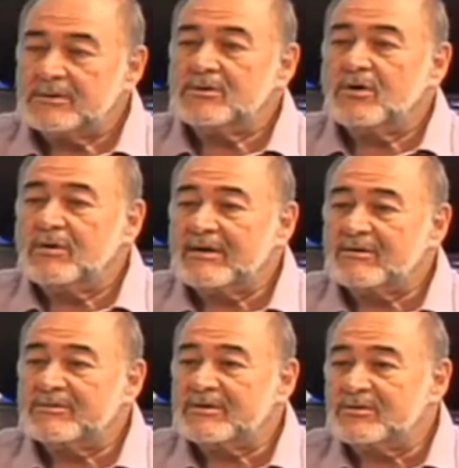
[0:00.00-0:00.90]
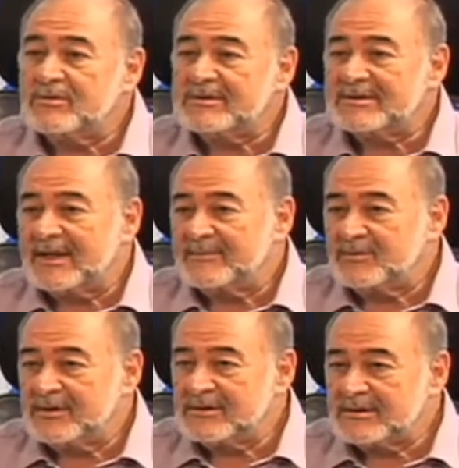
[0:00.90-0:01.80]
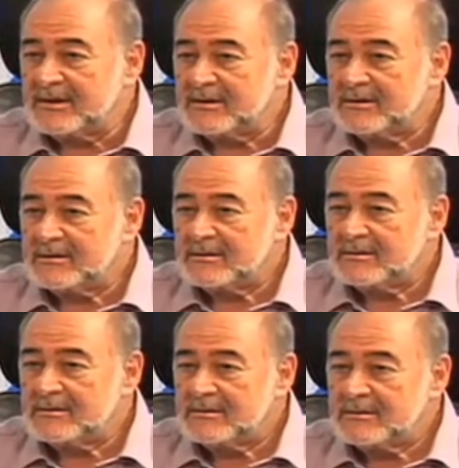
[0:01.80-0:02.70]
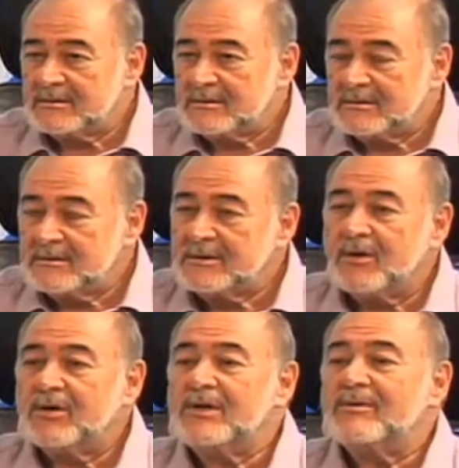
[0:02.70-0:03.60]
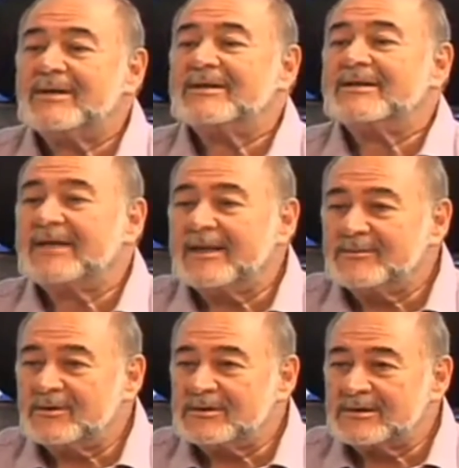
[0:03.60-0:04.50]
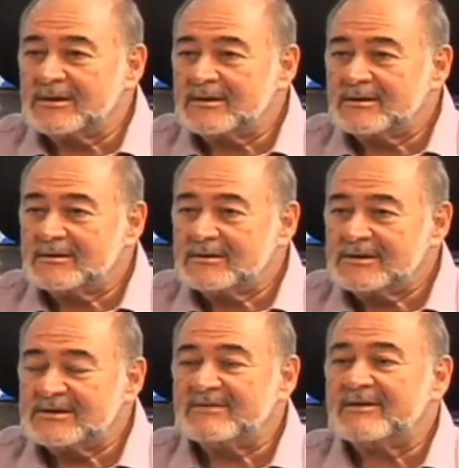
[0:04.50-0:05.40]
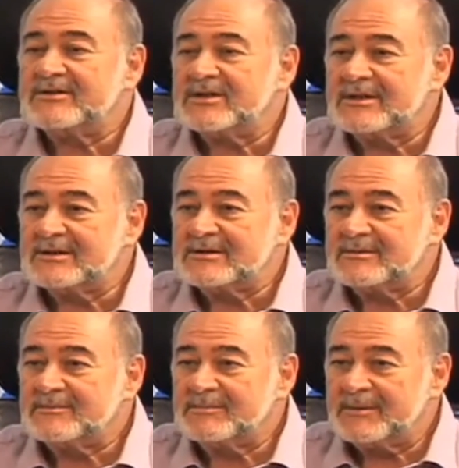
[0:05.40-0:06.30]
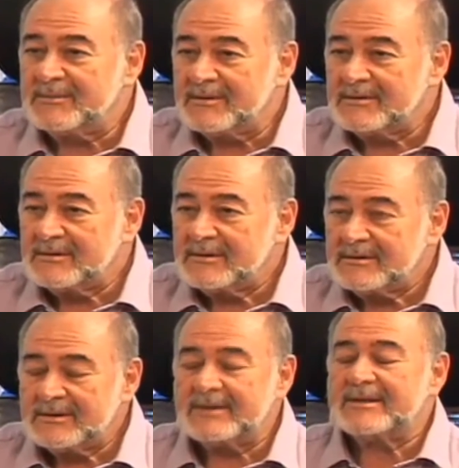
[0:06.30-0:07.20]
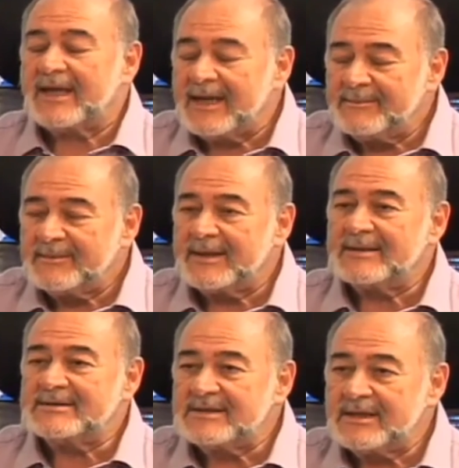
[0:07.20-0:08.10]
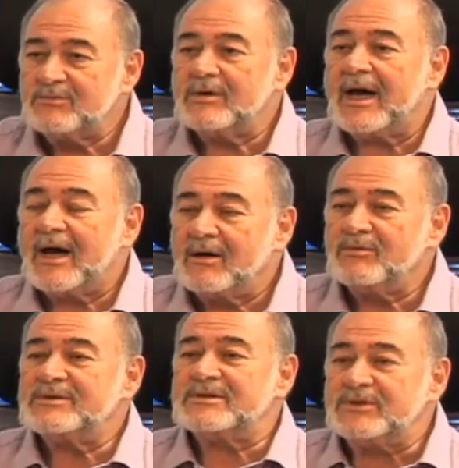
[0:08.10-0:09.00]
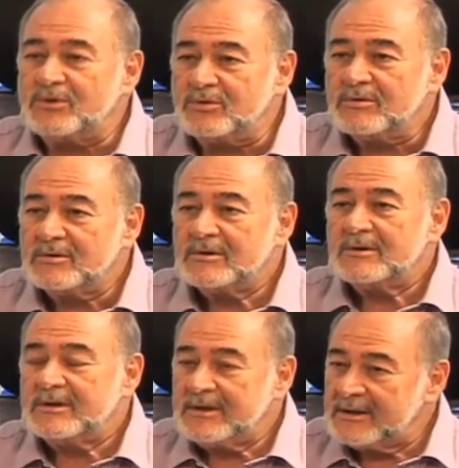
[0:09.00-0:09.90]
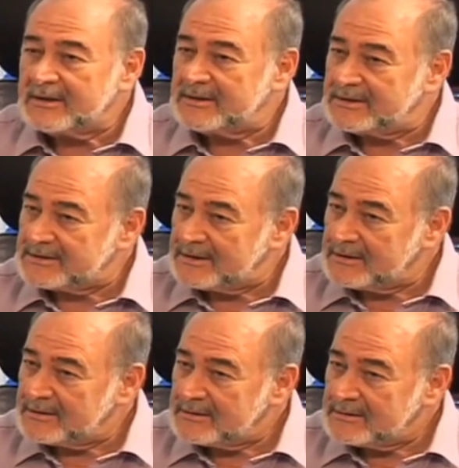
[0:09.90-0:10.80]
No one of the tourists came to Israel. The only one that came to Israel is the evangelist people that came and say, we are with you here in Israel.